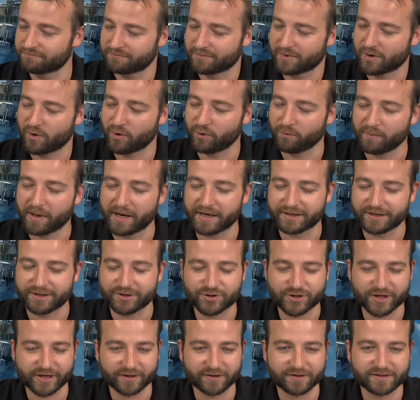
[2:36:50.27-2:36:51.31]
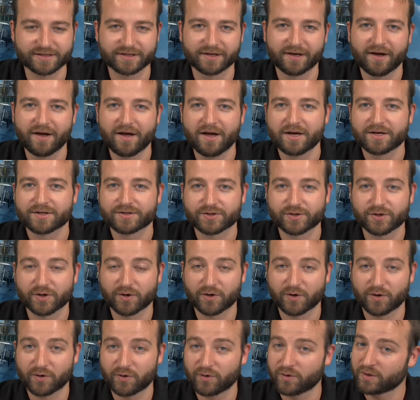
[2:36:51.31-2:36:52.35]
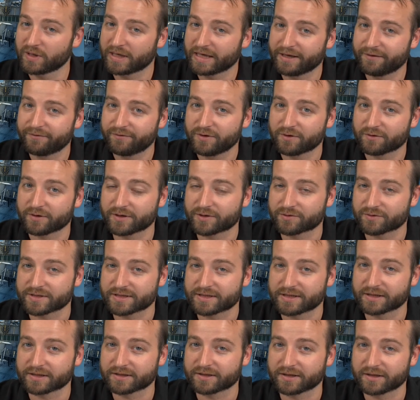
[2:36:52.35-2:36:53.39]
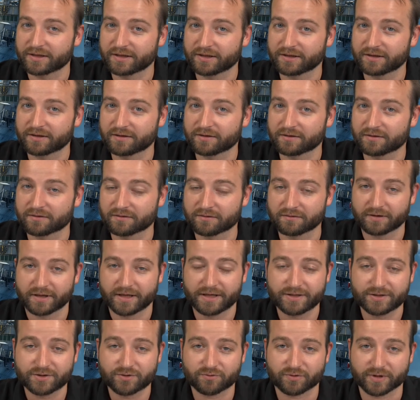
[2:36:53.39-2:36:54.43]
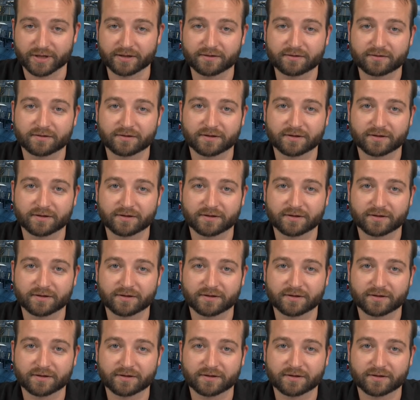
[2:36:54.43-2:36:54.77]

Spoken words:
almighty Jingles. So if you're interested in history